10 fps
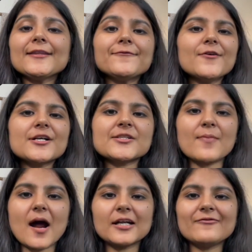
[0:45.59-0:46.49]
In the
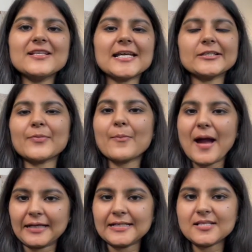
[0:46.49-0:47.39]
first part, we set up
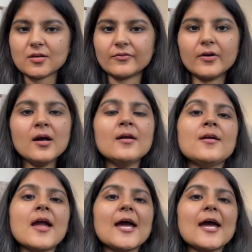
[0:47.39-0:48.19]
our backend server